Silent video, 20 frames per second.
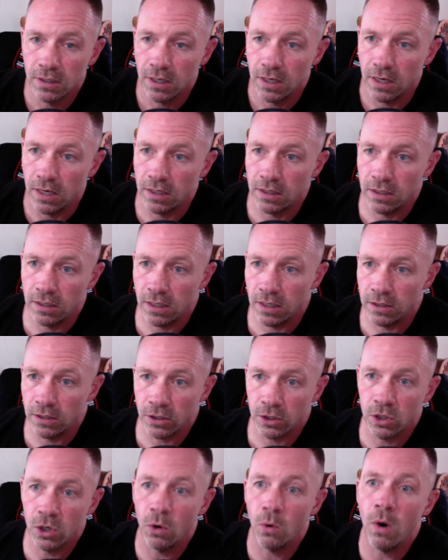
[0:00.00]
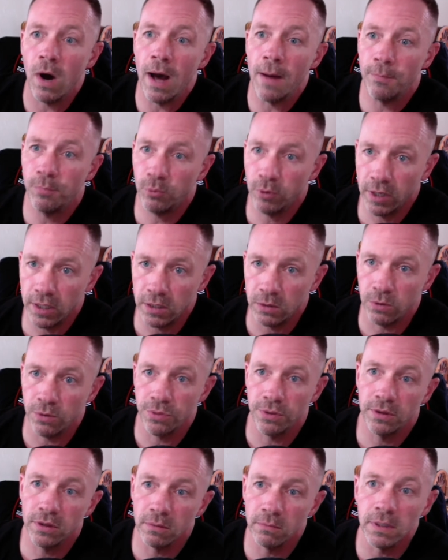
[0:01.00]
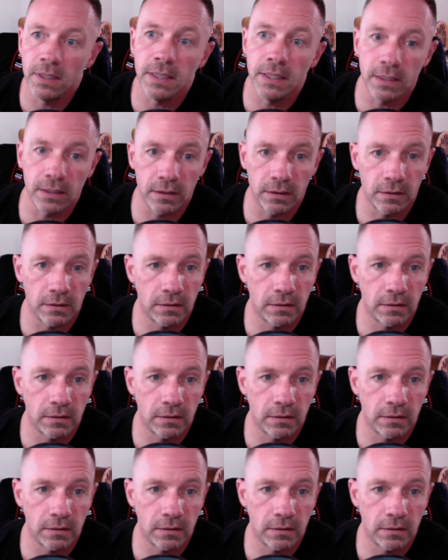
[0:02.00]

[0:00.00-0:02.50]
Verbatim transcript: and and they're cooperating within the meeting.